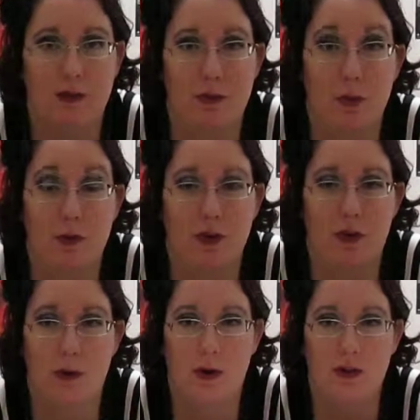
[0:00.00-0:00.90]
to move on
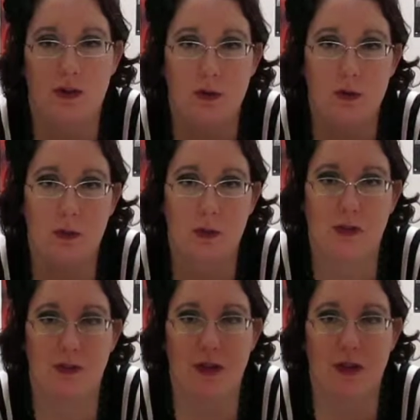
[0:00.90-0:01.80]
to part 2, so I'm going
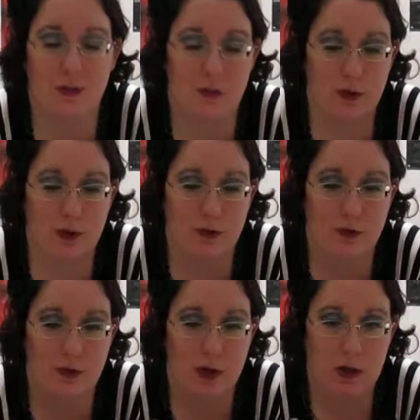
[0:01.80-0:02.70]
to have to cut this off.